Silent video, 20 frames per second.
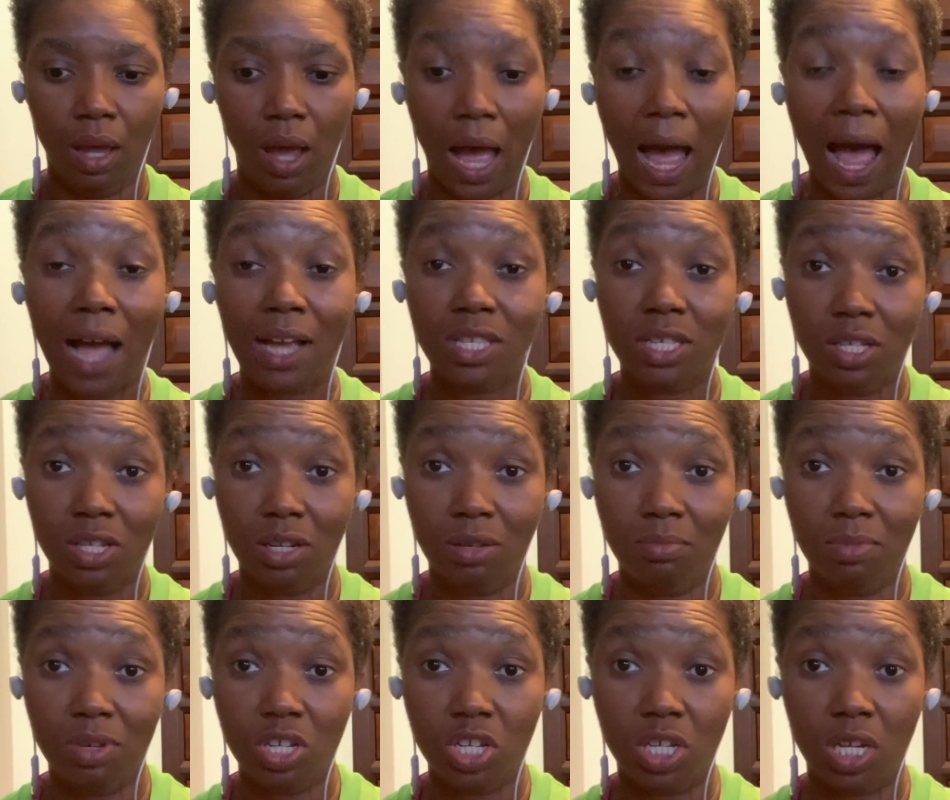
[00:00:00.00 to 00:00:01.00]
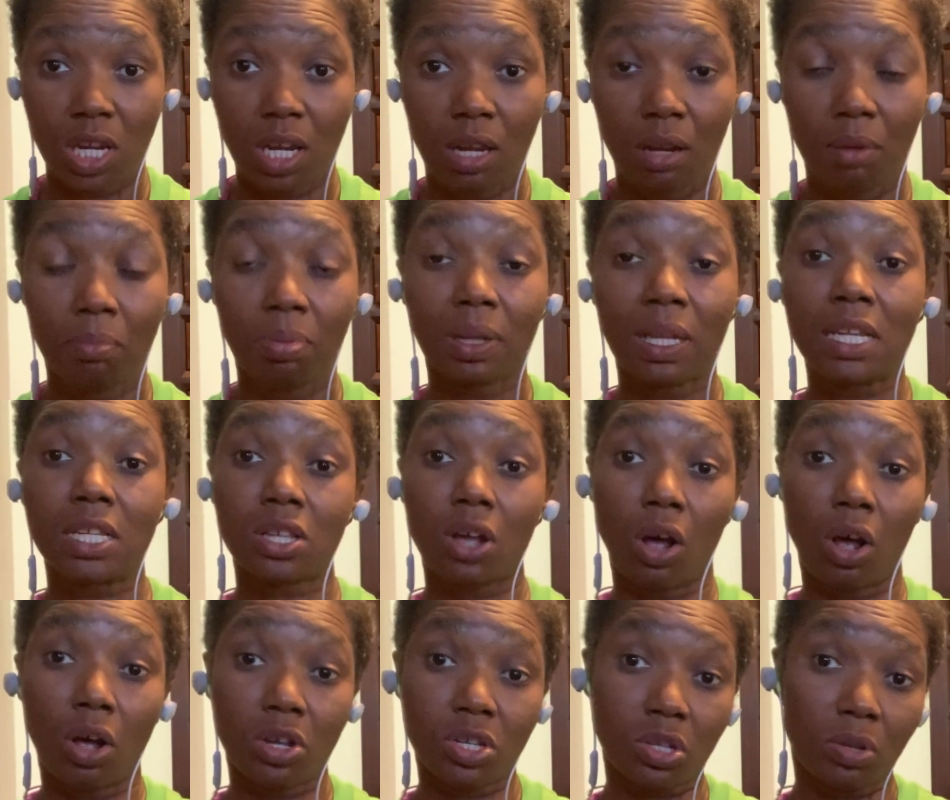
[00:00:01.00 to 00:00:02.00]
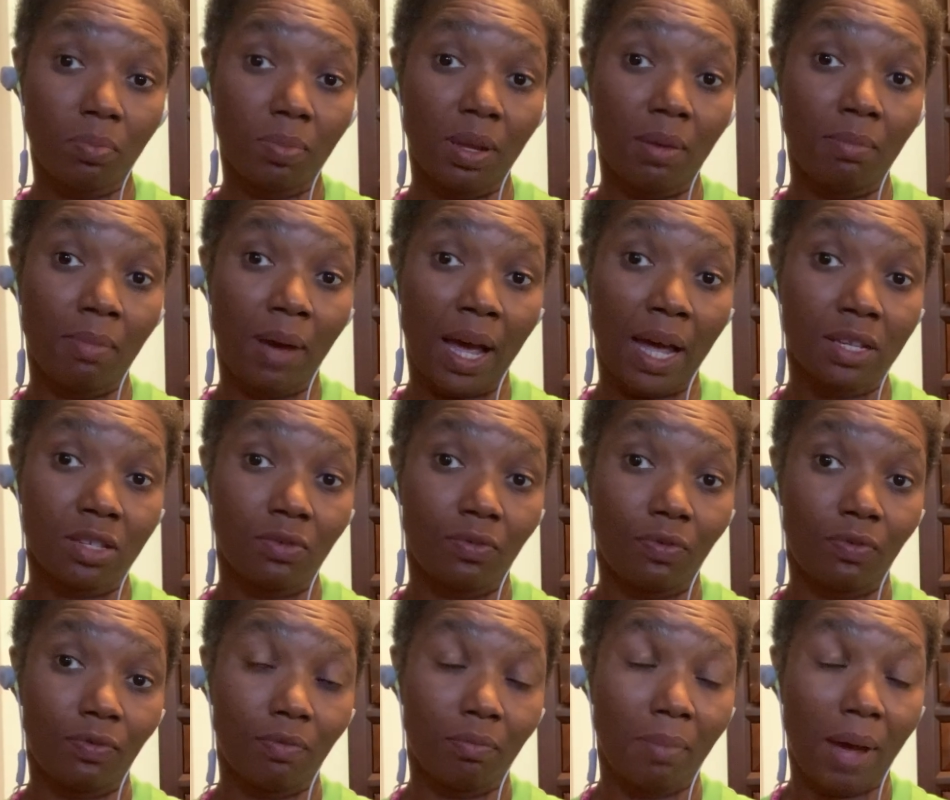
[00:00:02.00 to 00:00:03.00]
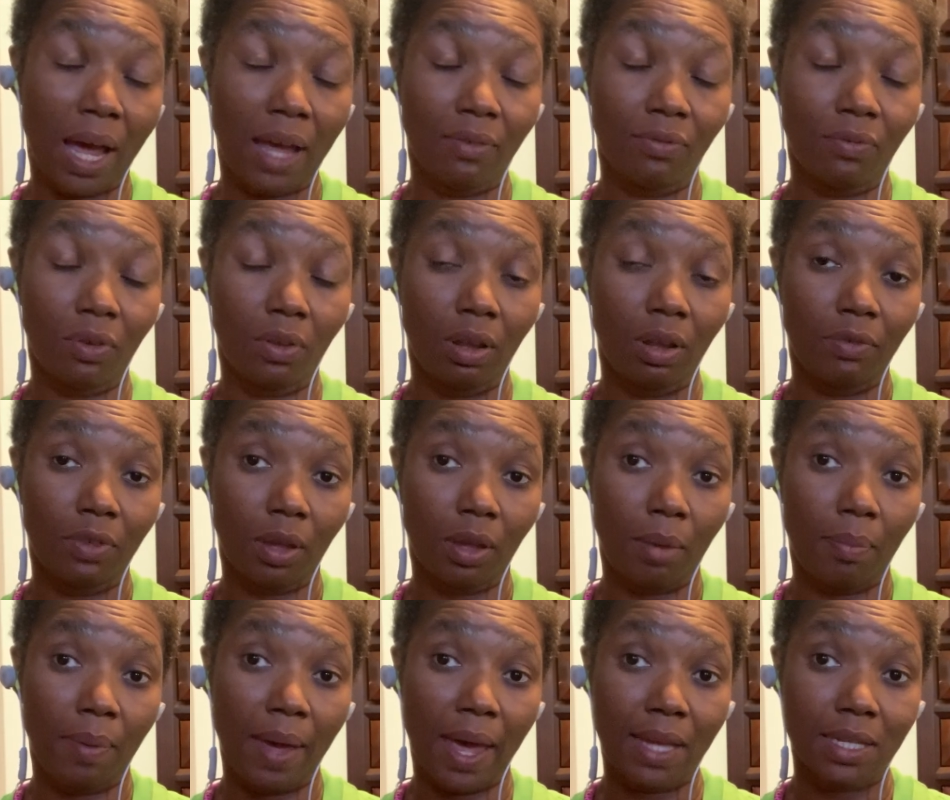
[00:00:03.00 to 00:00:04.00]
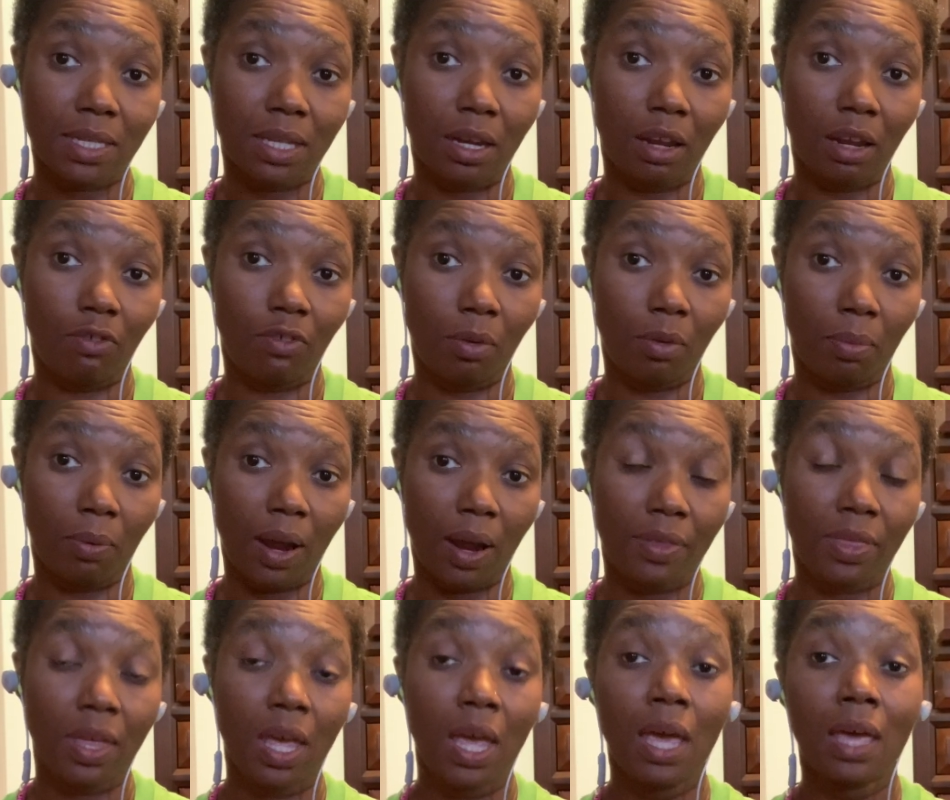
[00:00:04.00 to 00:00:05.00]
oxygen machine, please also be mindful of the capacity of your breath.